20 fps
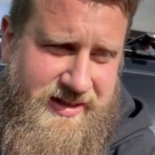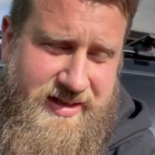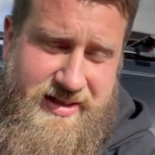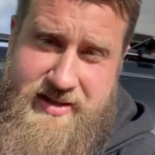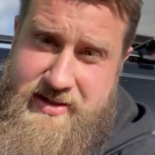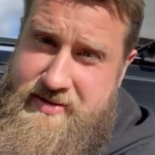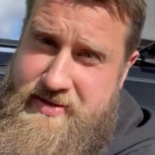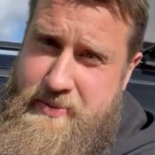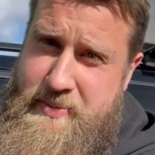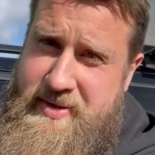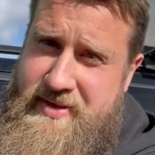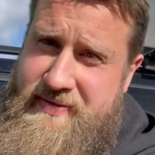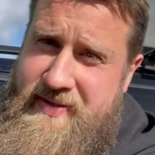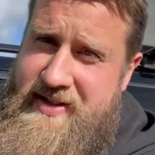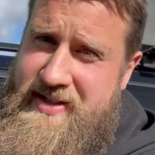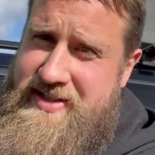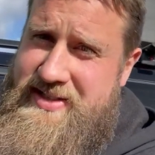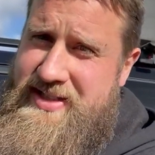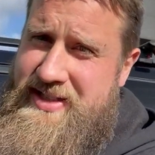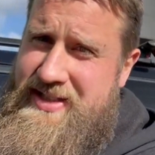Gives you a bit of an
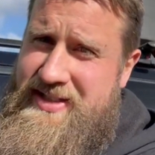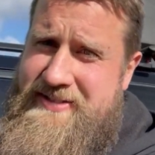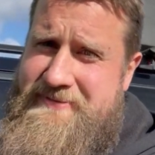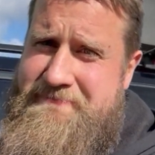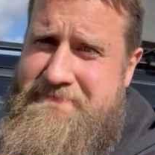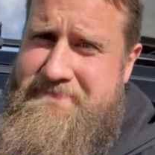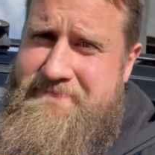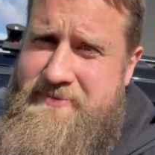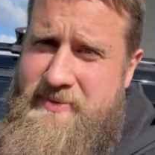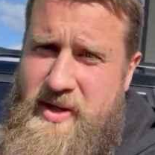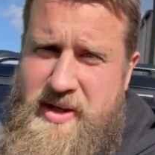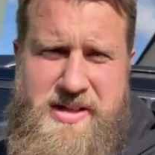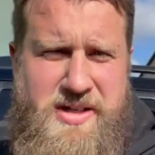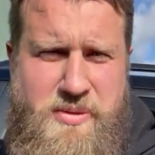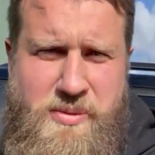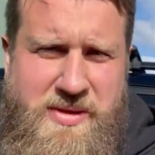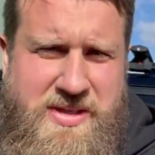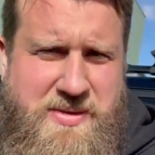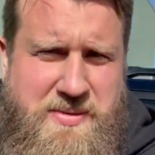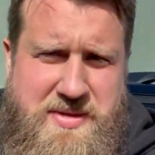idea. I don't know
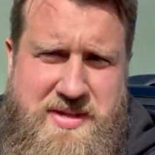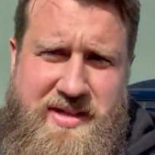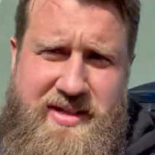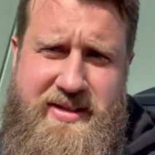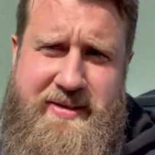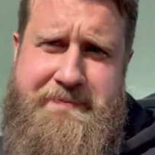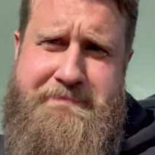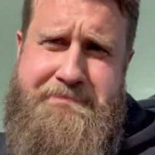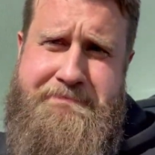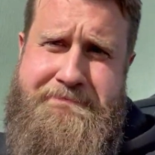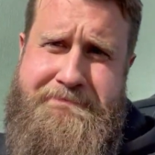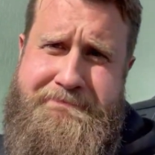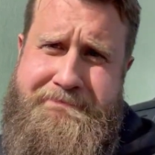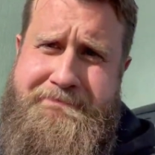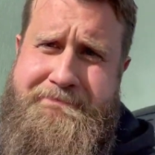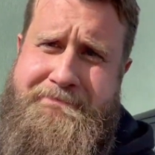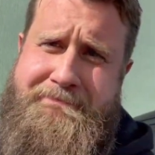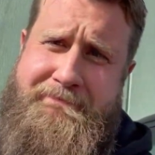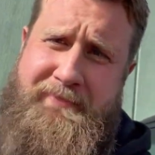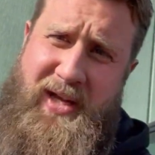what they were thinking.
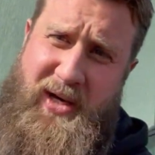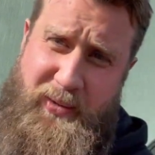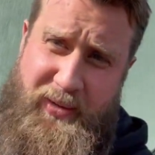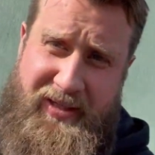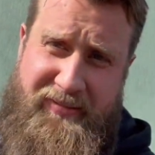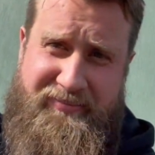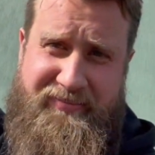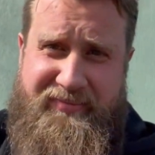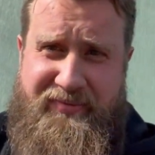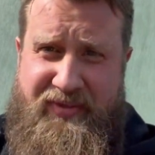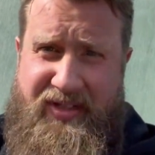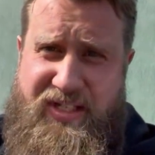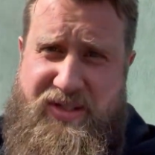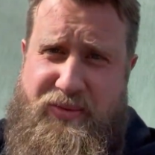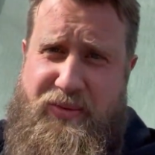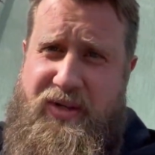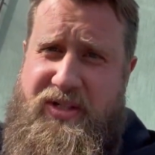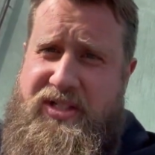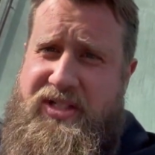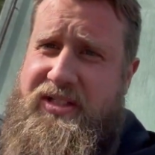Anyway, thanks for
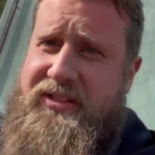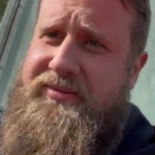watching.